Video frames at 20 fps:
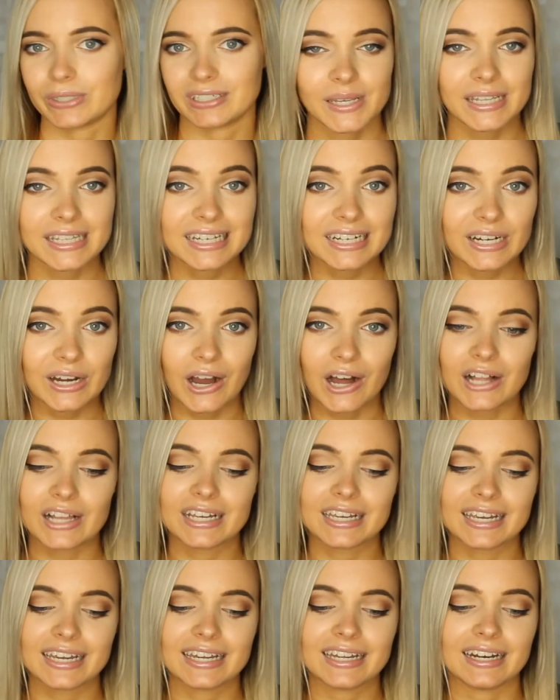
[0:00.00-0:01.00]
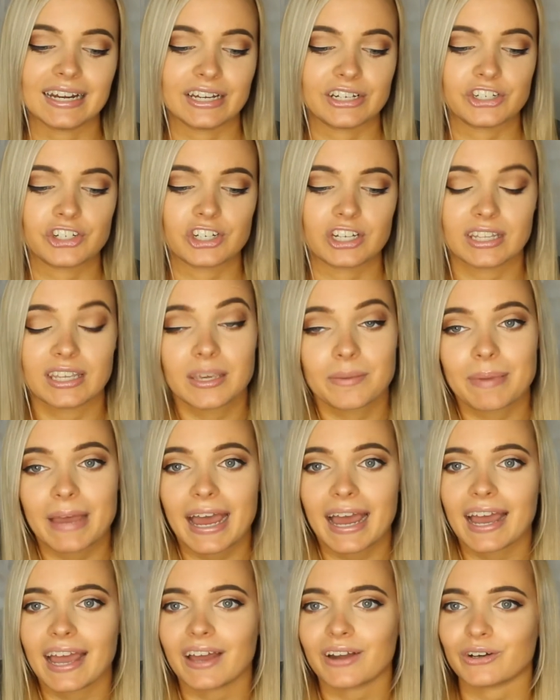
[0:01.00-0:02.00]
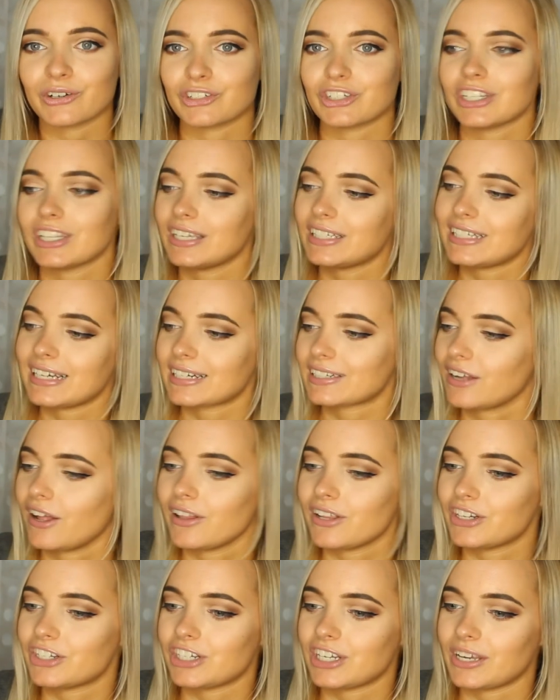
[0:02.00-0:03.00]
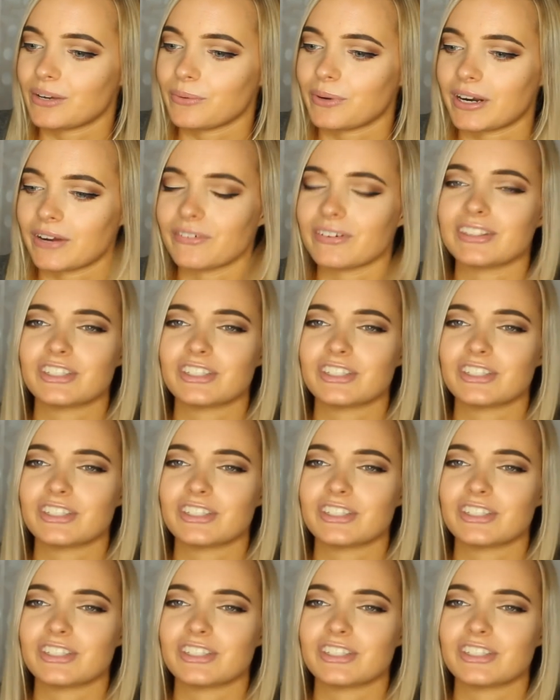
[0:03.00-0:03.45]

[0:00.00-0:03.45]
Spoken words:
I think calling it a Chilisleep Pad or Chili Technology, whatever.